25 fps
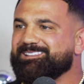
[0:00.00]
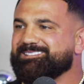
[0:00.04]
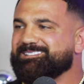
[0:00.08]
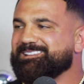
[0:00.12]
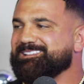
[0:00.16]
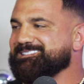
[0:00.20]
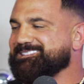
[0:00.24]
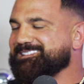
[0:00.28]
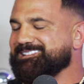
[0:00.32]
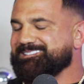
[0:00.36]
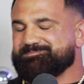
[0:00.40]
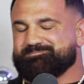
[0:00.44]

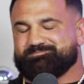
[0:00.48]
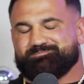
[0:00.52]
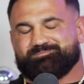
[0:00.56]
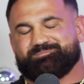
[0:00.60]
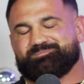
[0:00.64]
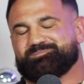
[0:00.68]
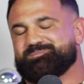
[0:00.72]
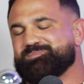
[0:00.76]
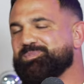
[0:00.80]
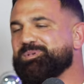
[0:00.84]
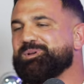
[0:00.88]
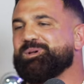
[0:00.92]
Listen,
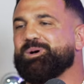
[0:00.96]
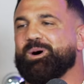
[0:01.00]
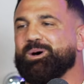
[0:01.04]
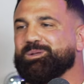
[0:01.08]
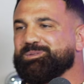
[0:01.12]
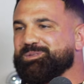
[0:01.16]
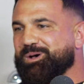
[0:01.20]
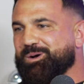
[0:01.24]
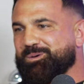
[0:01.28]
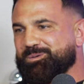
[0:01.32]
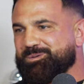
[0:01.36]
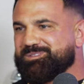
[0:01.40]
we
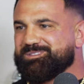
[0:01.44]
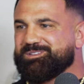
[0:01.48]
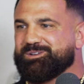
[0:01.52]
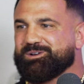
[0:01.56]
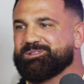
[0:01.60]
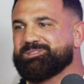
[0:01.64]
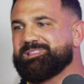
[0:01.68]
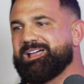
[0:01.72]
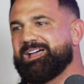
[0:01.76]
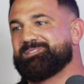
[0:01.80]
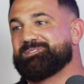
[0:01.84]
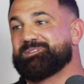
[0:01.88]
all know it.
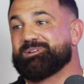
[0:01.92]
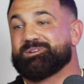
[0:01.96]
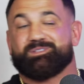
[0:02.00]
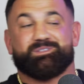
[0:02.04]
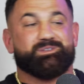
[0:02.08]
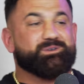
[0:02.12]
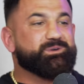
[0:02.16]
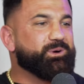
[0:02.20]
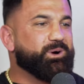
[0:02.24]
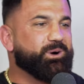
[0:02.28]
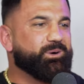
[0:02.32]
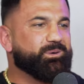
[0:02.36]
You're a lender.
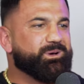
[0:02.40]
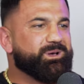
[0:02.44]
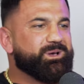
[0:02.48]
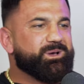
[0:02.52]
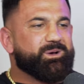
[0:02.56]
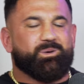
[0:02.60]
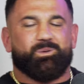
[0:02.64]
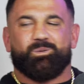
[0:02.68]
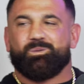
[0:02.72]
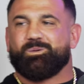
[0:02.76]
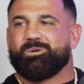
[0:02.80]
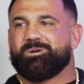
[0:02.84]
You all,
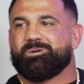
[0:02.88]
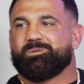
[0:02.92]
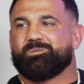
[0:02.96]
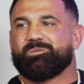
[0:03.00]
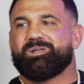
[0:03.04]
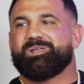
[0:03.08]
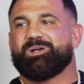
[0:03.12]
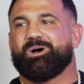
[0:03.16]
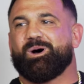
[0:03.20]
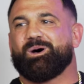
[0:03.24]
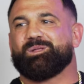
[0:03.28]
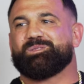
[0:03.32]

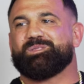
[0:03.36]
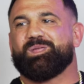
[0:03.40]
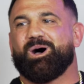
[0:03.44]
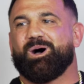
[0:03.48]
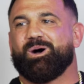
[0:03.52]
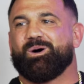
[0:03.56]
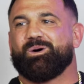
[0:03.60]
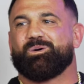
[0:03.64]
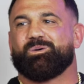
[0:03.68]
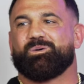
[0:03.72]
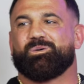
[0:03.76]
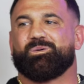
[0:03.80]
we all
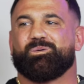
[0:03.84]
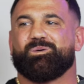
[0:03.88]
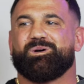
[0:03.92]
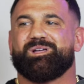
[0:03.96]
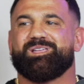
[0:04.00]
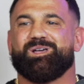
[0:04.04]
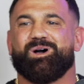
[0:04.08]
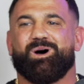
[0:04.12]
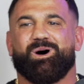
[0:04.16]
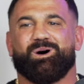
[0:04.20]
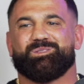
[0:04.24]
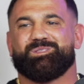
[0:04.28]
know
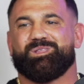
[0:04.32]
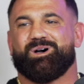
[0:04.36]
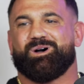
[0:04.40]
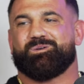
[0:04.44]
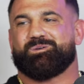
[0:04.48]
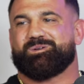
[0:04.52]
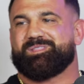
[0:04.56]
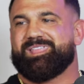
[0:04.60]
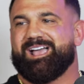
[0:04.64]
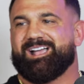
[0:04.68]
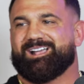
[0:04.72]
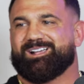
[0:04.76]

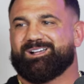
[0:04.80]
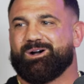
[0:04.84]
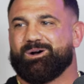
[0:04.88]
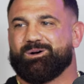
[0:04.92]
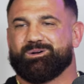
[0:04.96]
where that goes.